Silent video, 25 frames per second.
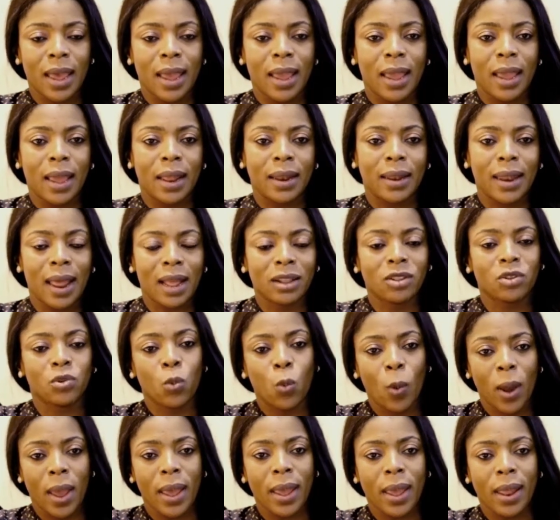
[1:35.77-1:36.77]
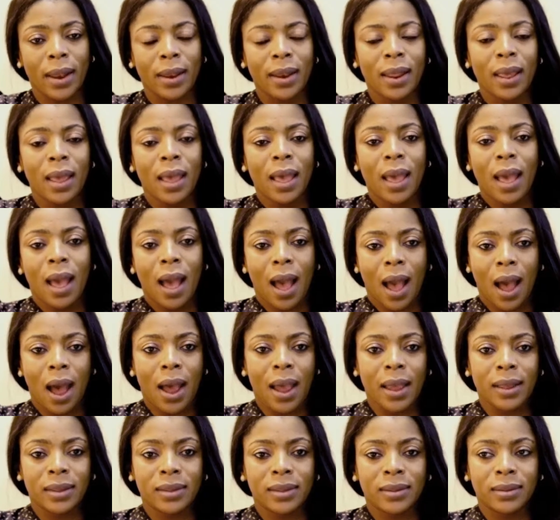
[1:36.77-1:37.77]
And that's when
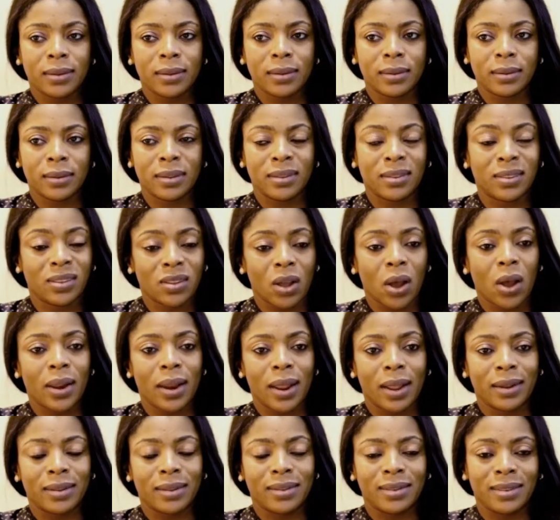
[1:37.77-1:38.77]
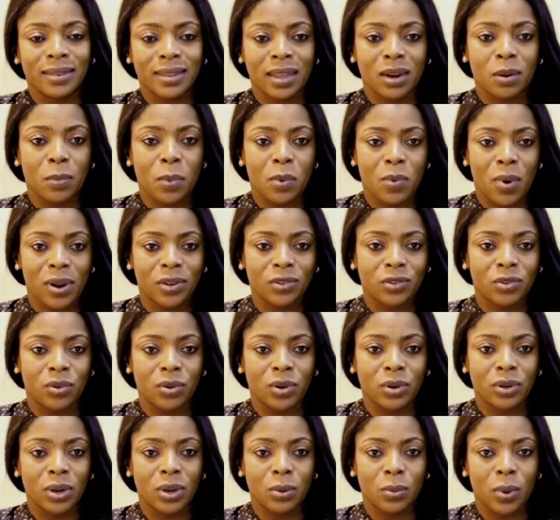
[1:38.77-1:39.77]
I decided to set up a
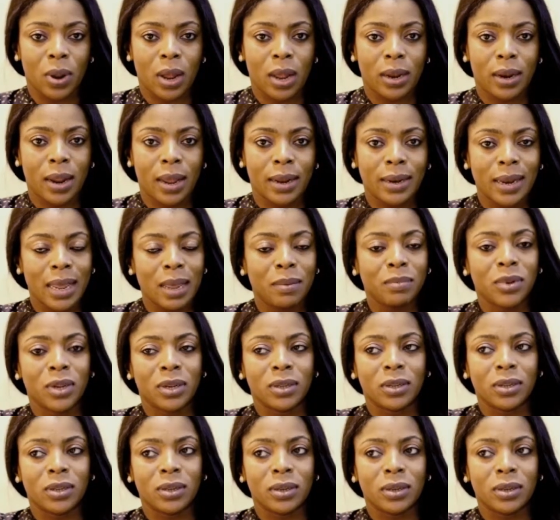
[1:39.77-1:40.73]
restaurant, and I named it